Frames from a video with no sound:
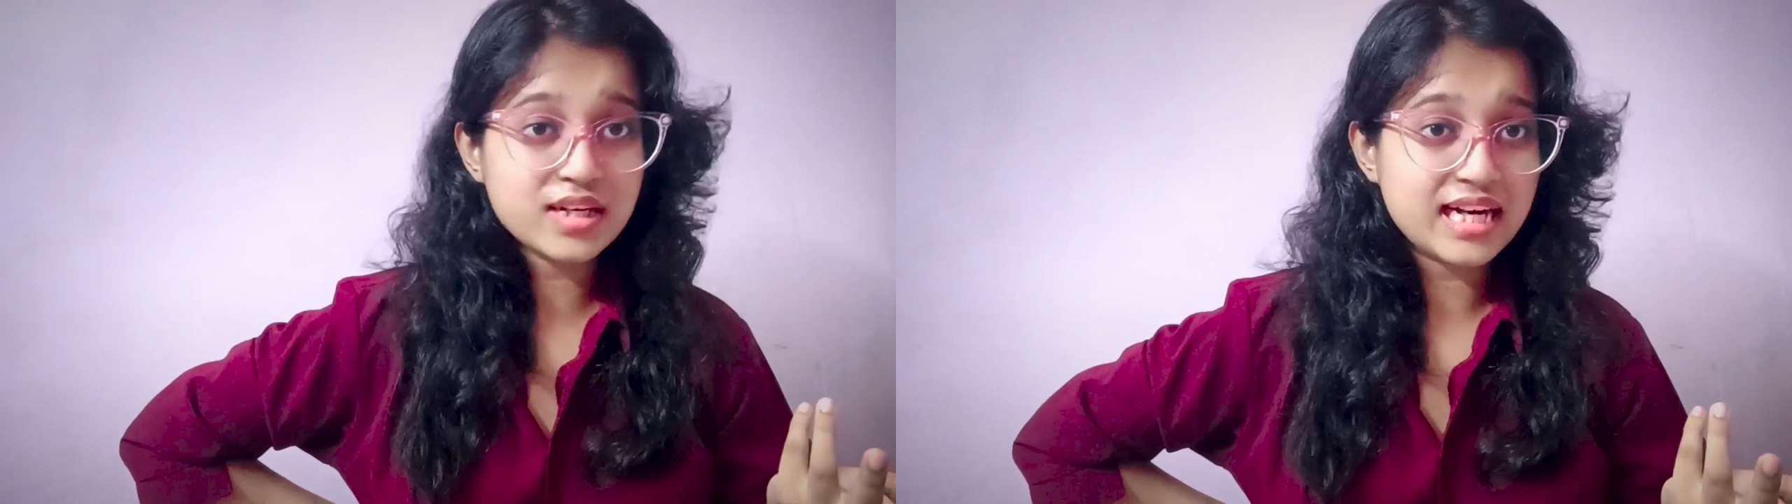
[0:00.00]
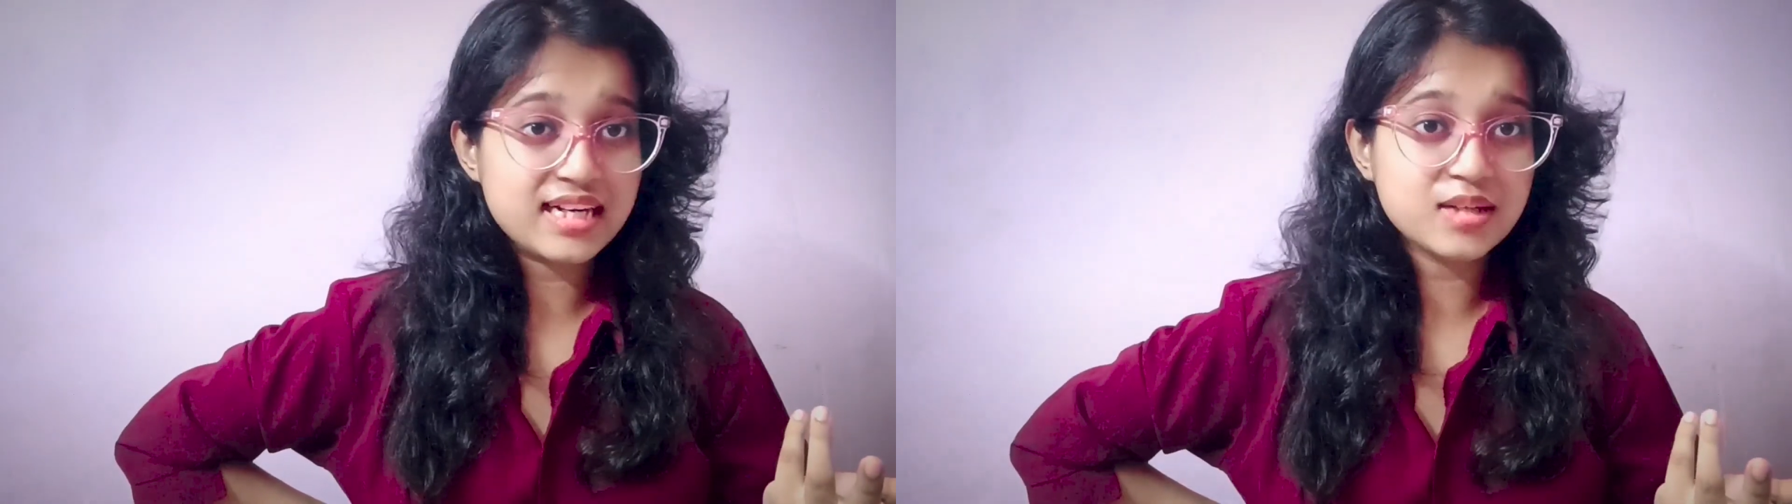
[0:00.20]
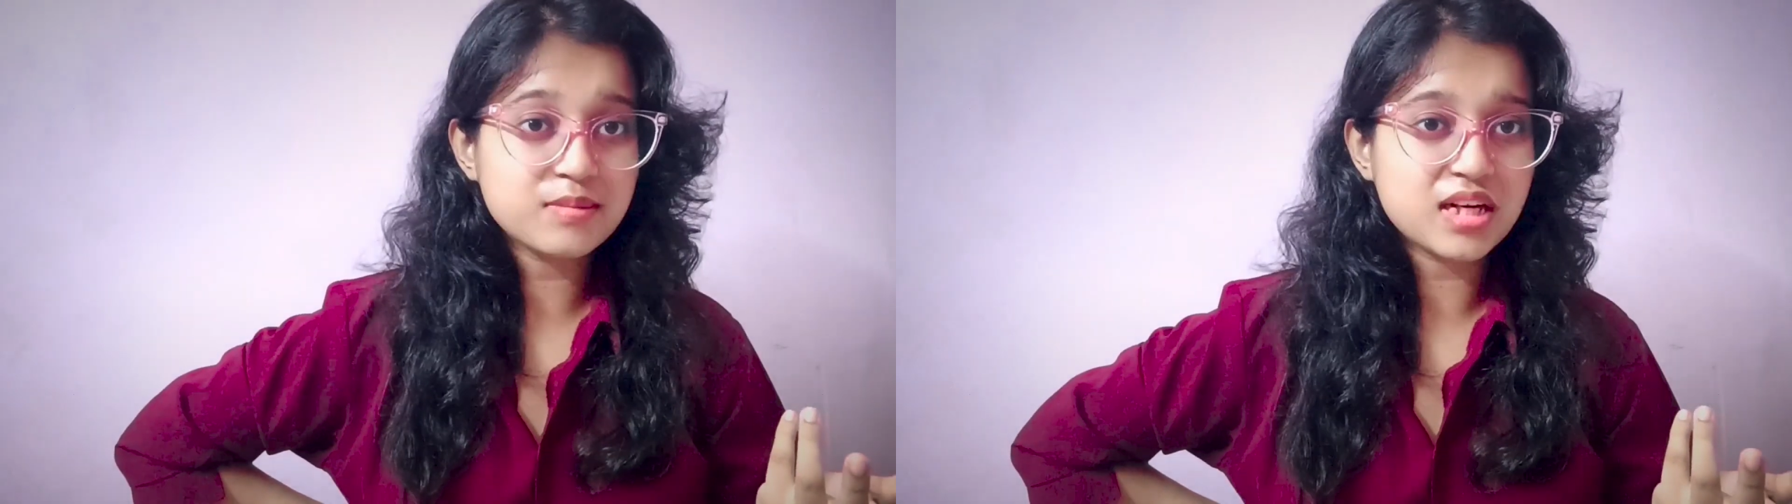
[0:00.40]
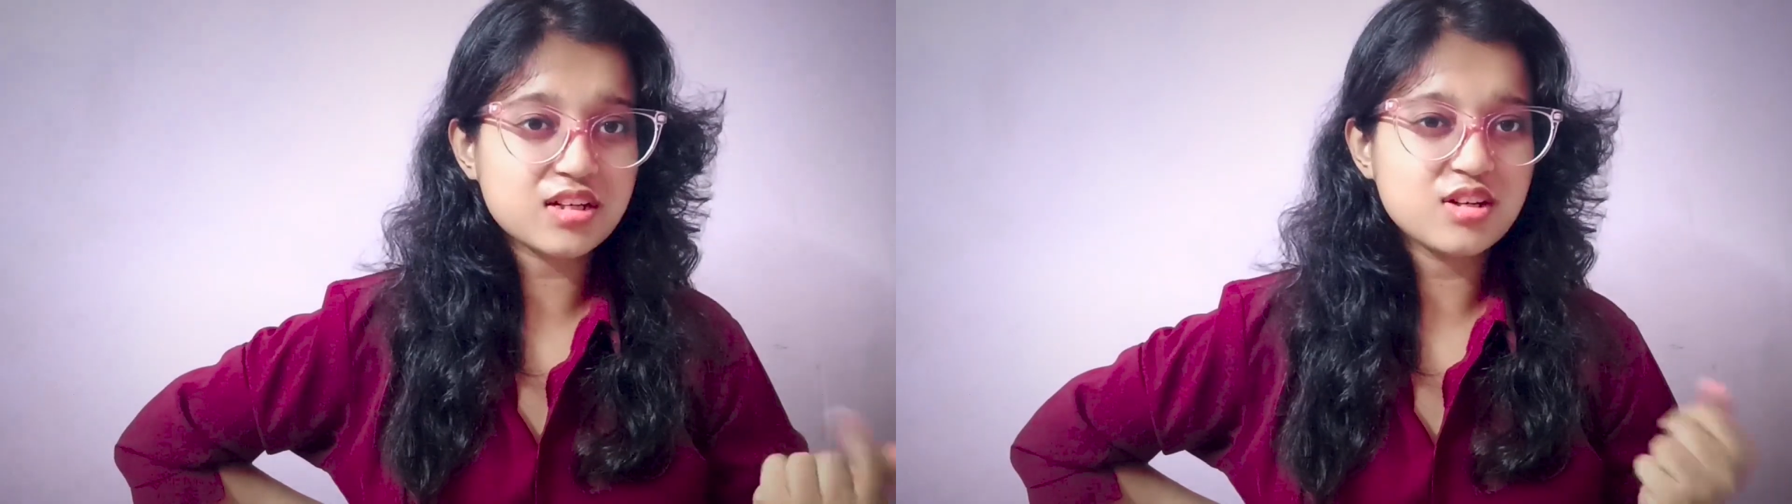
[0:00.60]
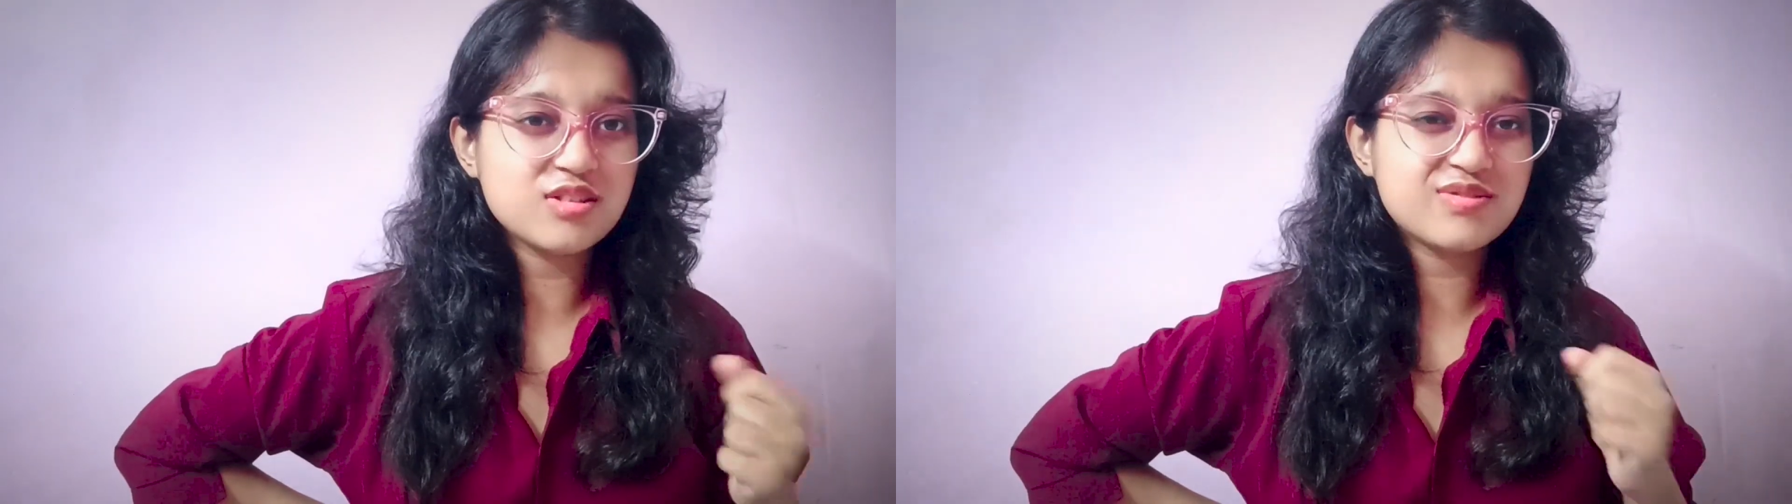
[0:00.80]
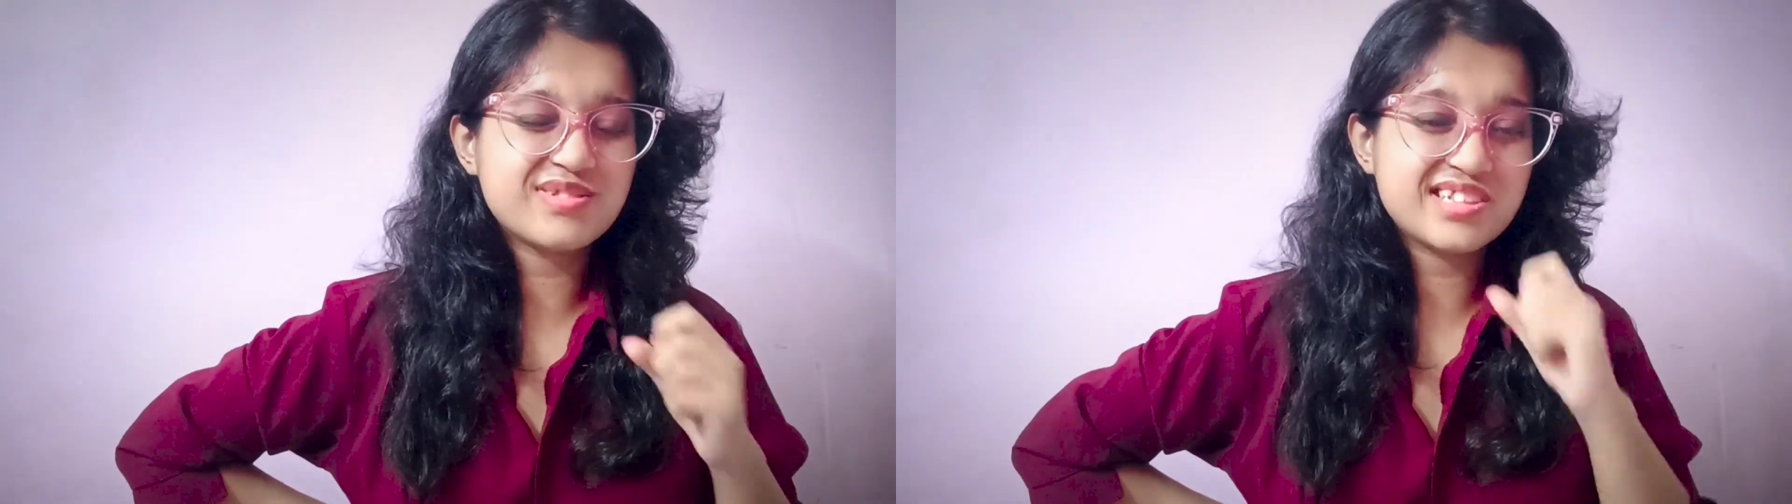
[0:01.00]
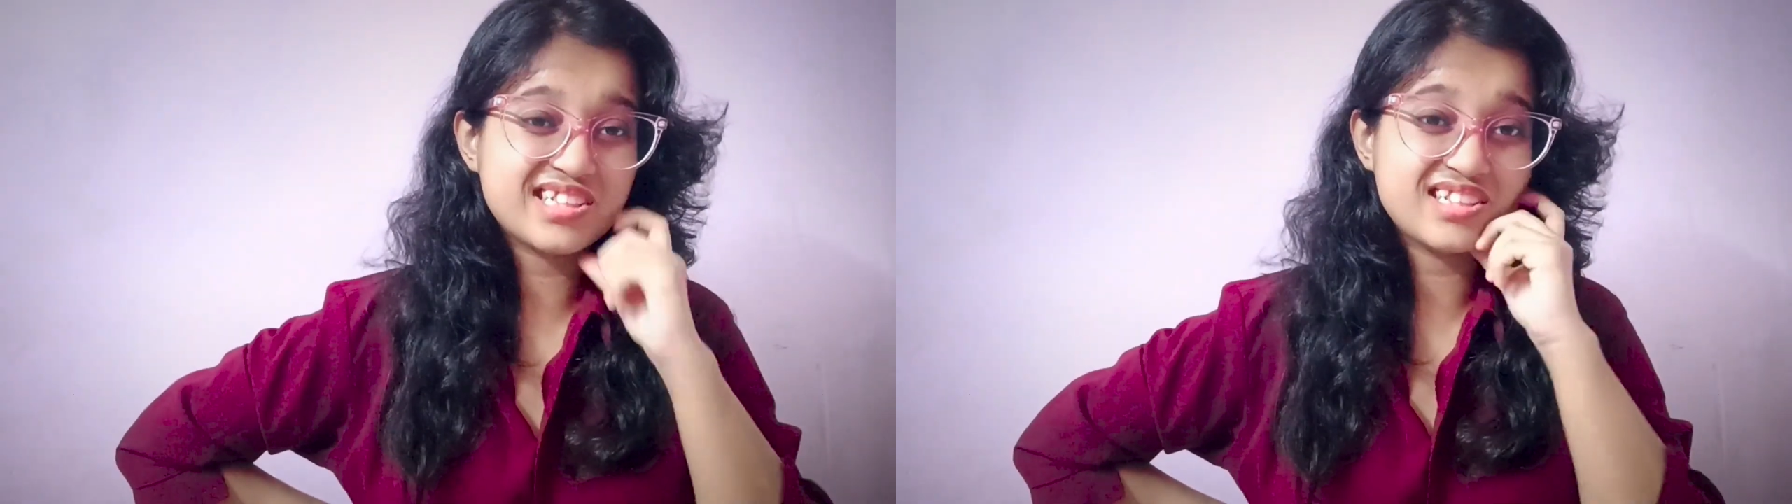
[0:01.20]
a random cutoff